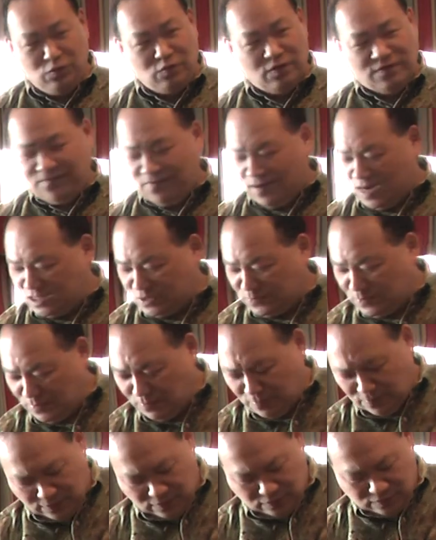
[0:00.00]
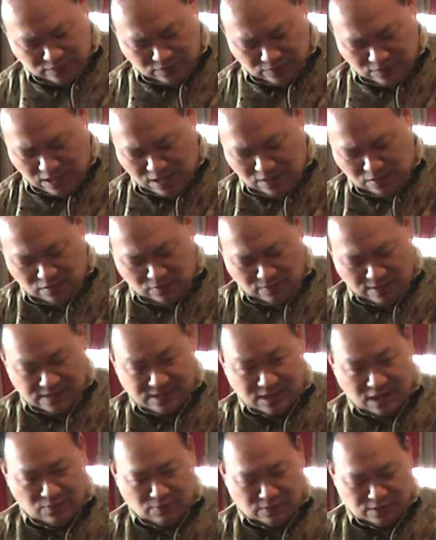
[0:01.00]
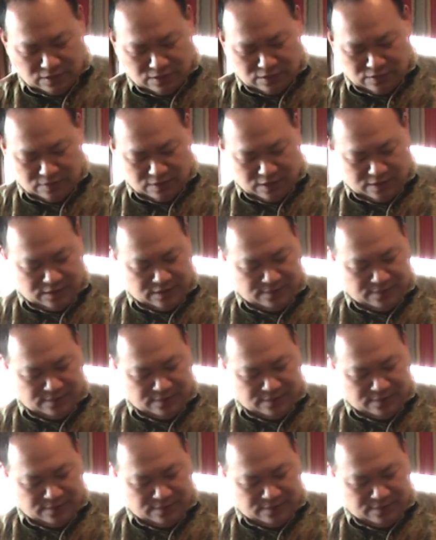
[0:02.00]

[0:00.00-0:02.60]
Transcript: do a fast one with you so that you know exactly what to do it.